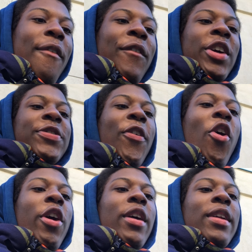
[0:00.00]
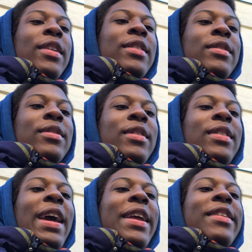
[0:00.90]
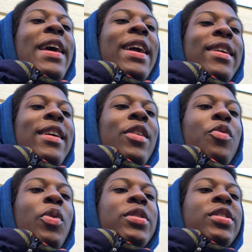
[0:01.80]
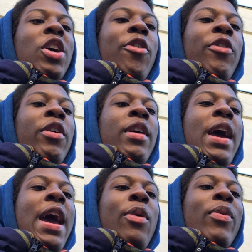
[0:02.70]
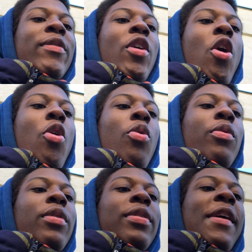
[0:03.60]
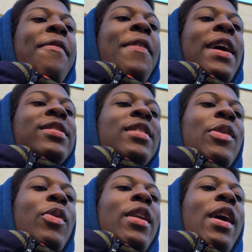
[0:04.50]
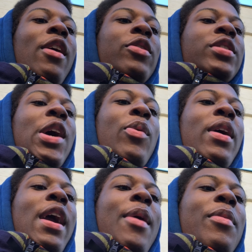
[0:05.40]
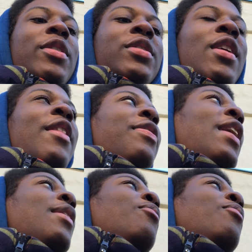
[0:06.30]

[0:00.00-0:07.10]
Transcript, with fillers: Verse 4 They deck it with silver and with gold. They fasten it with nails and with hammers that it